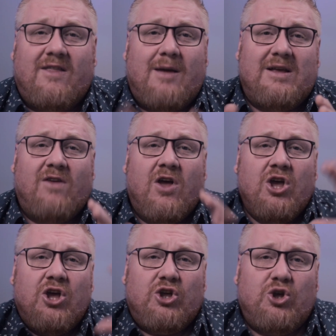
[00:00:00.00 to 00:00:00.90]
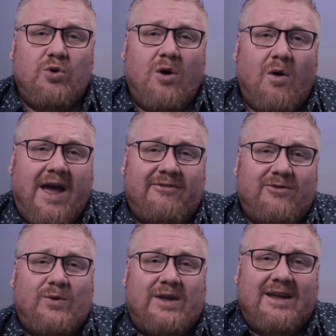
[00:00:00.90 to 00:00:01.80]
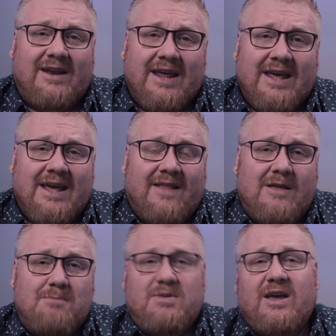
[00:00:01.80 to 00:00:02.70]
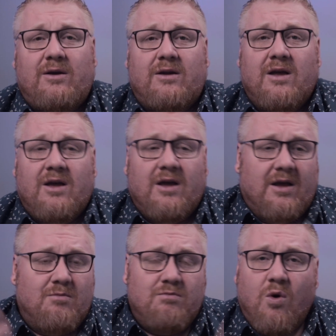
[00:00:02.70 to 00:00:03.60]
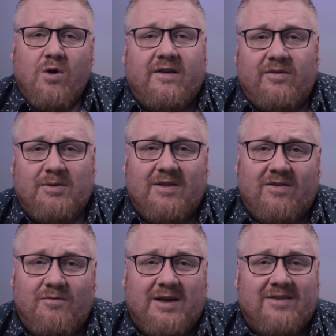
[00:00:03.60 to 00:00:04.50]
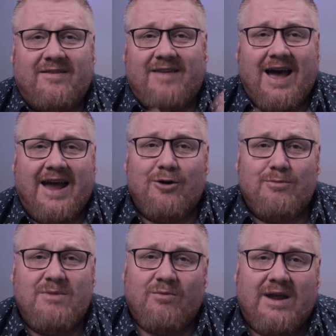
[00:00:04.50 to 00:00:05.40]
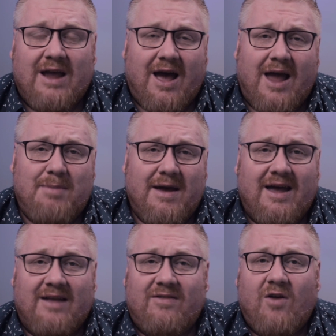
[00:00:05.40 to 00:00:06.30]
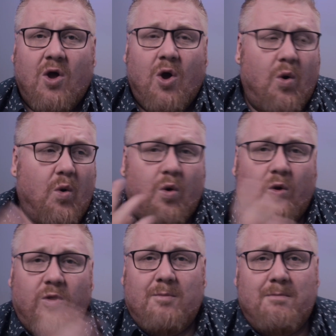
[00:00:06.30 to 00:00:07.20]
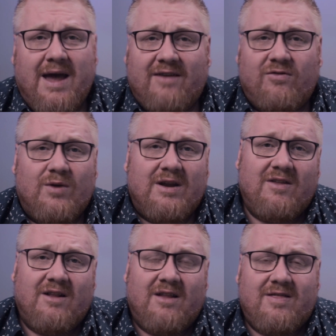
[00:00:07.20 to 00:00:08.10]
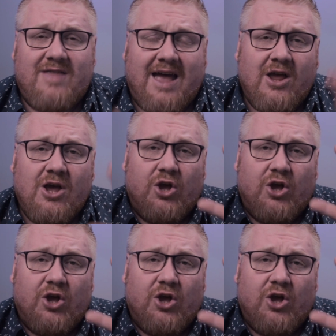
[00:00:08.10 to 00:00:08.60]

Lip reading: That means you don't have to get the big, more expensive because it's higher memory iPads or the Macs or anything like that.